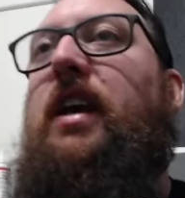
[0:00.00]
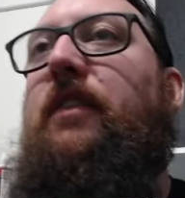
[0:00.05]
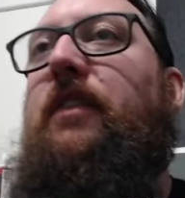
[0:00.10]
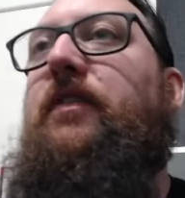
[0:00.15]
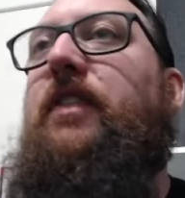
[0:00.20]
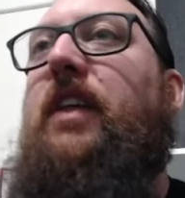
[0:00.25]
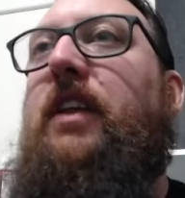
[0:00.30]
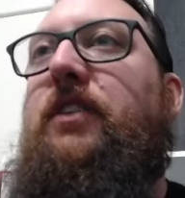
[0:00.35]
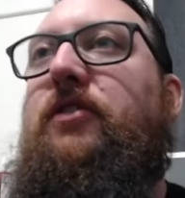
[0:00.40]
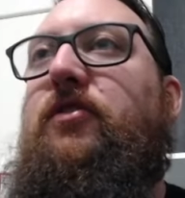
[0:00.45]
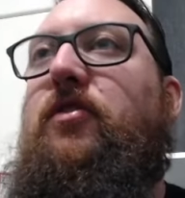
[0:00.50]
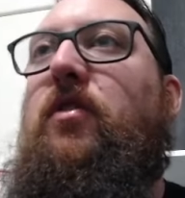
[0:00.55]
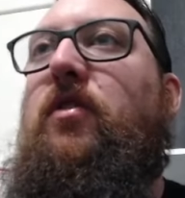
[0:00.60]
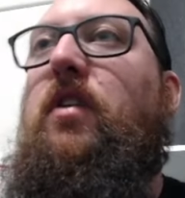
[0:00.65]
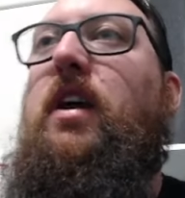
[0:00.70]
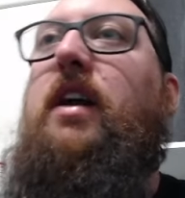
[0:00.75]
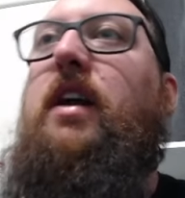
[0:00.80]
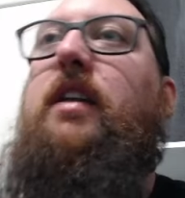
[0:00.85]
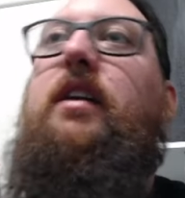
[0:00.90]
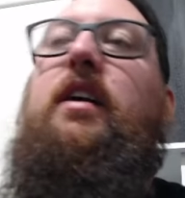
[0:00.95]
That's
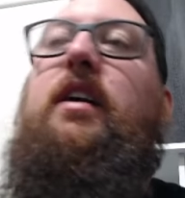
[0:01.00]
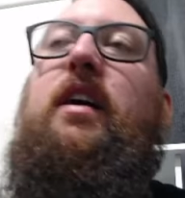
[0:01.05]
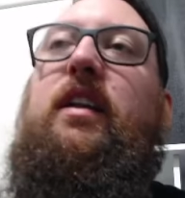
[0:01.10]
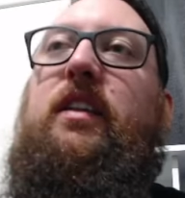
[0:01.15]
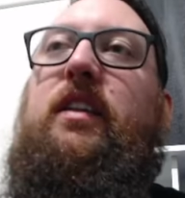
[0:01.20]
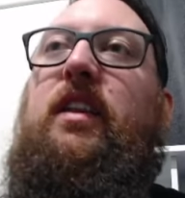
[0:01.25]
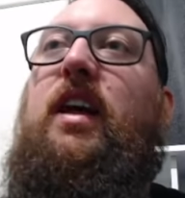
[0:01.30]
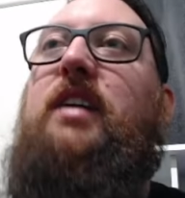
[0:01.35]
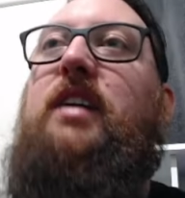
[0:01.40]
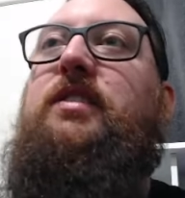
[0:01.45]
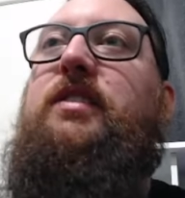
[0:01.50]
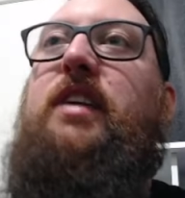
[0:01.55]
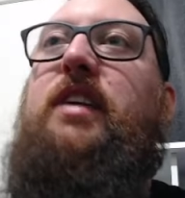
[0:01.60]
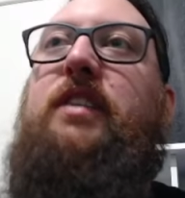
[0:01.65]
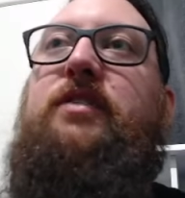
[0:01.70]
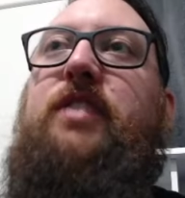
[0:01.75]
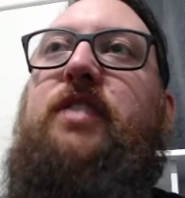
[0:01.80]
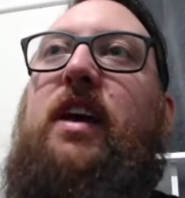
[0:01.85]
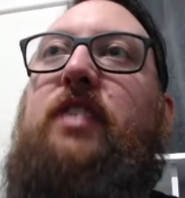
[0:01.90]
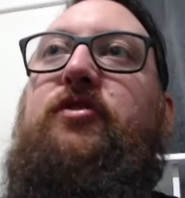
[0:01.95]
great. Lust gets
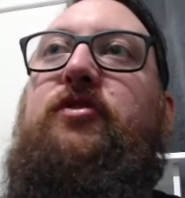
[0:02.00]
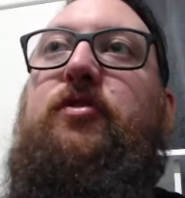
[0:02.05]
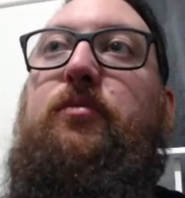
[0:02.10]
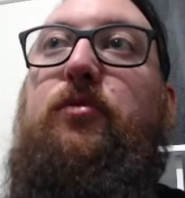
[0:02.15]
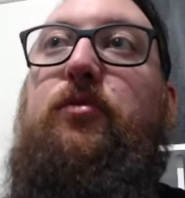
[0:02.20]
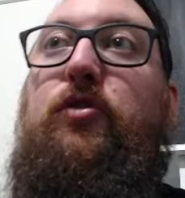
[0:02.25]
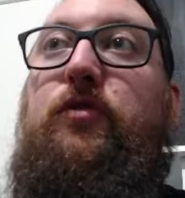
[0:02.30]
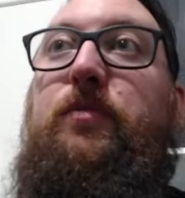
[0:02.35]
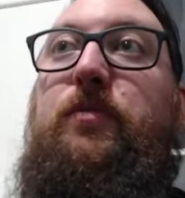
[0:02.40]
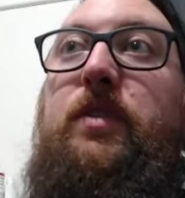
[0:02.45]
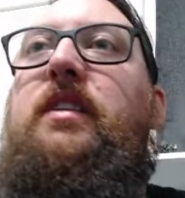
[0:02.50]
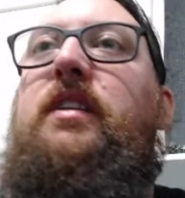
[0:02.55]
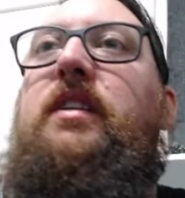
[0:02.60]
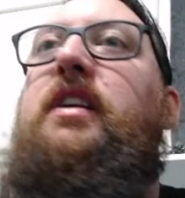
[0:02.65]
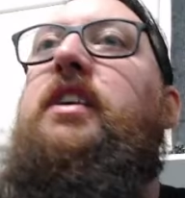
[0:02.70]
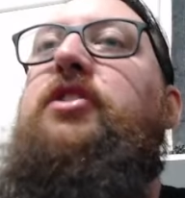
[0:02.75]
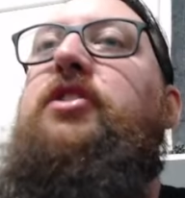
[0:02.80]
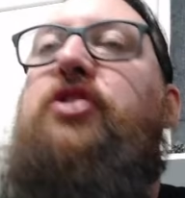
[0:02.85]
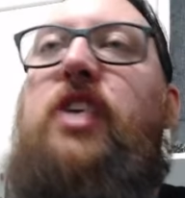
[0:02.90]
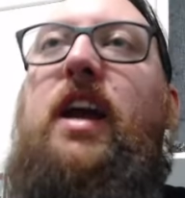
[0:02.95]
extra movement.
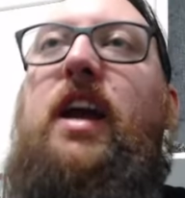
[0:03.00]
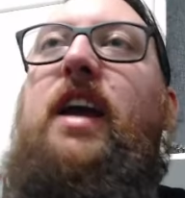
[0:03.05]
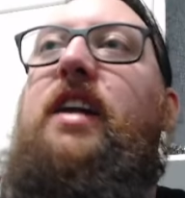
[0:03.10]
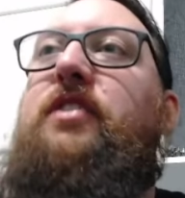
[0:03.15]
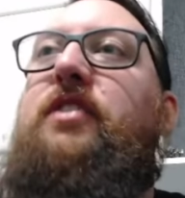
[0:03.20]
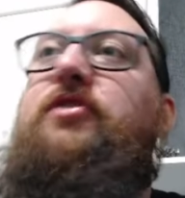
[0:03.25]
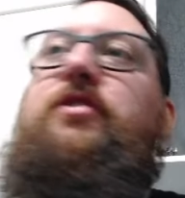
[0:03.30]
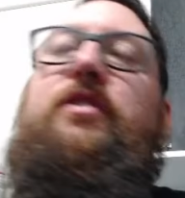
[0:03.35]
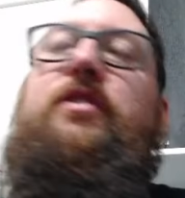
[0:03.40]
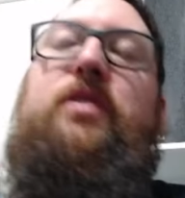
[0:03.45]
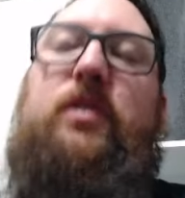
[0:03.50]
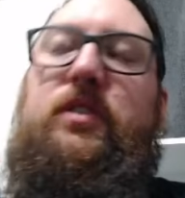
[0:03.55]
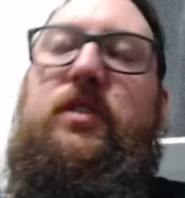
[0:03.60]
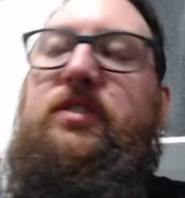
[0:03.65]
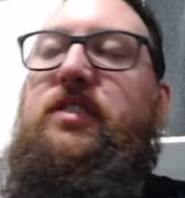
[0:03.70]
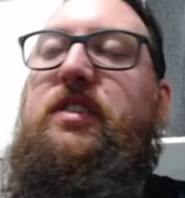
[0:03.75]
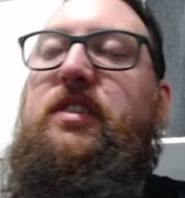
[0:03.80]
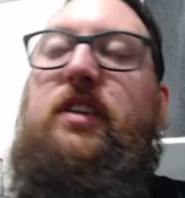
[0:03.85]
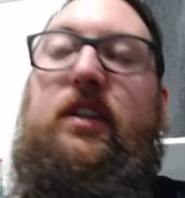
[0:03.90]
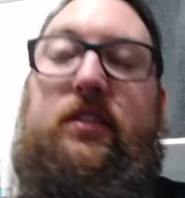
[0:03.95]
Change, of course,
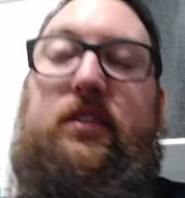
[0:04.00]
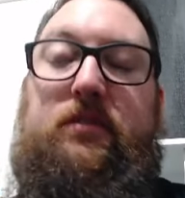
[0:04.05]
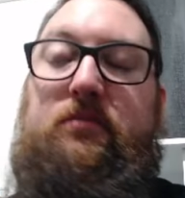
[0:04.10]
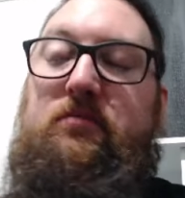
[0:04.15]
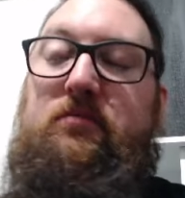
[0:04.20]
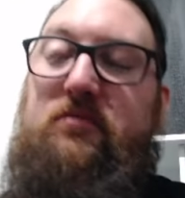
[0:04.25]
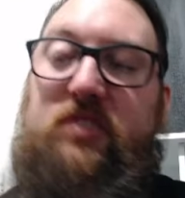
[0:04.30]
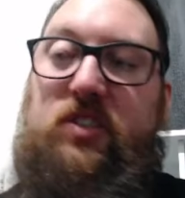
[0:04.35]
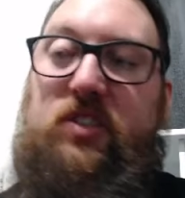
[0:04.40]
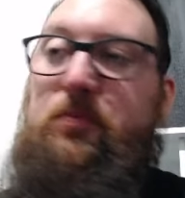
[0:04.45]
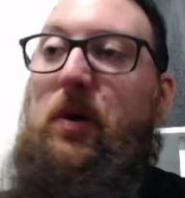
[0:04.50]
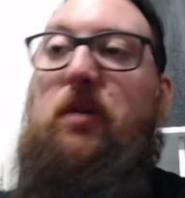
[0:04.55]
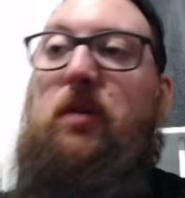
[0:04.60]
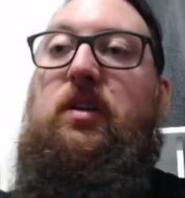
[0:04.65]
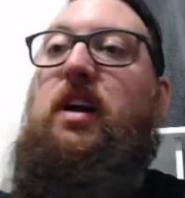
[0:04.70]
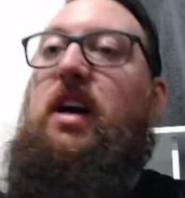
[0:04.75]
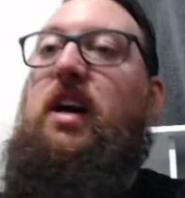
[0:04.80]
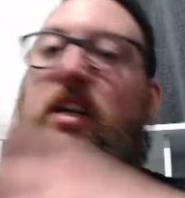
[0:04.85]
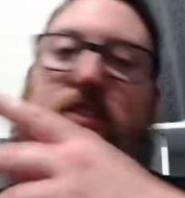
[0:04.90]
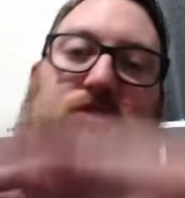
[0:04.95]
get
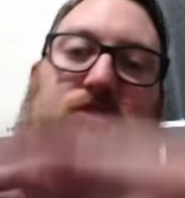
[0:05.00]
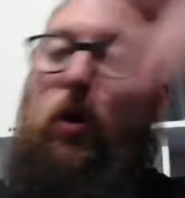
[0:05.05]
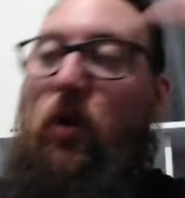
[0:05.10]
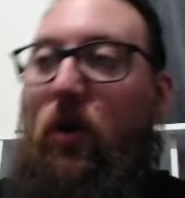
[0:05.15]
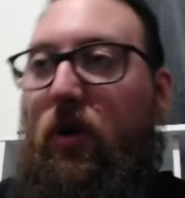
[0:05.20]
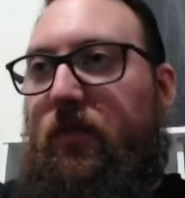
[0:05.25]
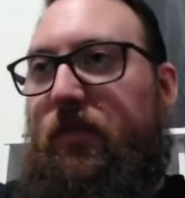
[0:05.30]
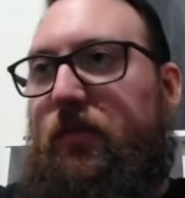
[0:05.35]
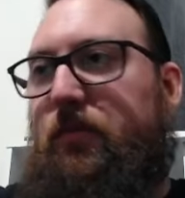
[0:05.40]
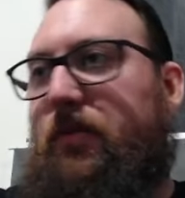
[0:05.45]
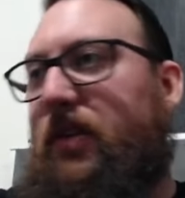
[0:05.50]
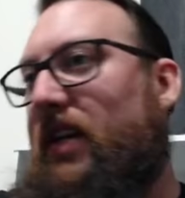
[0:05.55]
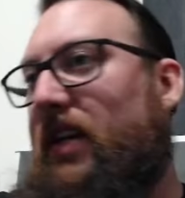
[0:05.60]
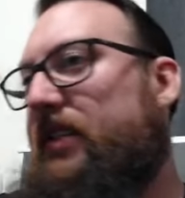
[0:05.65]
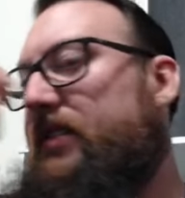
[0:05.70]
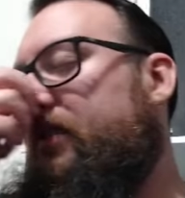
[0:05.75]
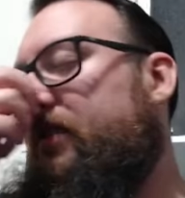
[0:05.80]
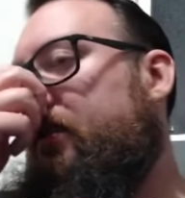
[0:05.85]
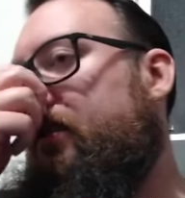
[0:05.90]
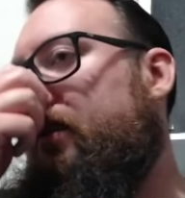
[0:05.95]
spellcasters all over the
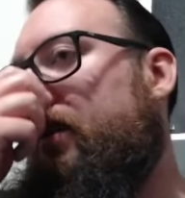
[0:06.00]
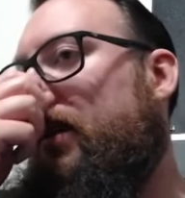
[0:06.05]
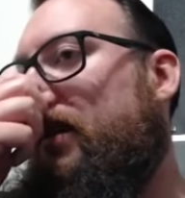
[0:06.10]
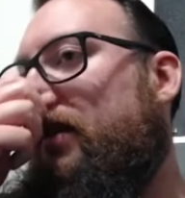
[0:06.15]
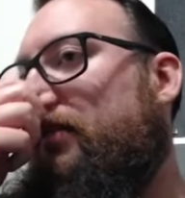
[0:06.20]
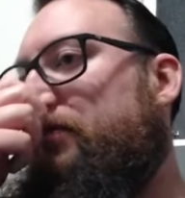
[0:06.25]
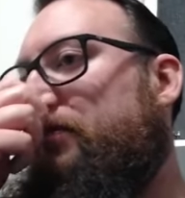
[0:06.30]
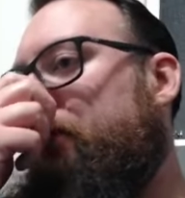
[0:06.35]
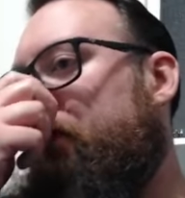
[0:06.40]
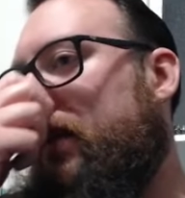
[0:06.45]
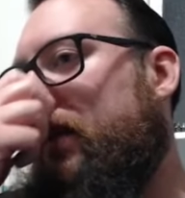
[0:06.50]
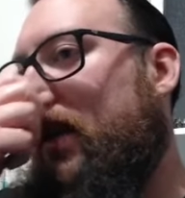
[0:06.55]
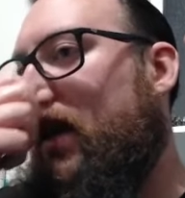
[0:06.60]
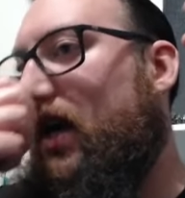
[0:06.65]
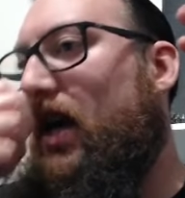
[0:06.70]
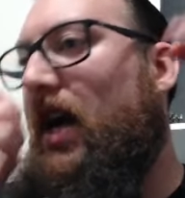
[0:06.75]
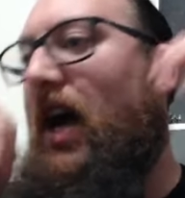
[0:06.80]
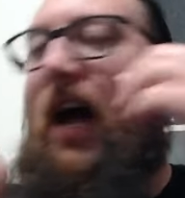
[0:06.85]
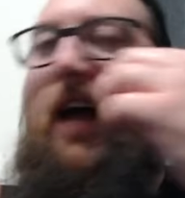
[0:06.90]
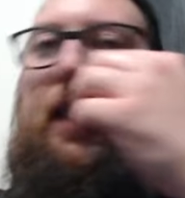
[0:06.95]
place.
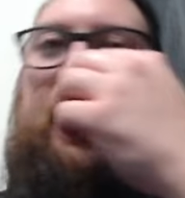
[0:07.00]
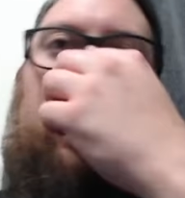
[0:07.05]
And they're